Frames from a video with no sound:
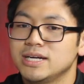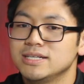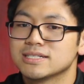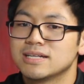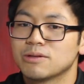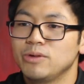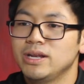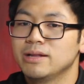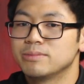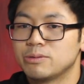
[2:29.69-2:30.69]
changes that we
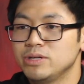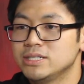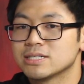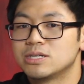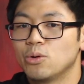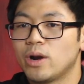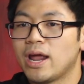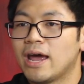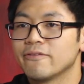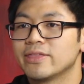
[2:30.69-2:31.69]
need, but we just don't
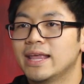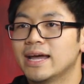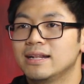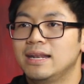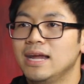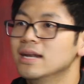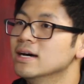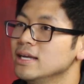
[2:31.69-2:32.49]
have that data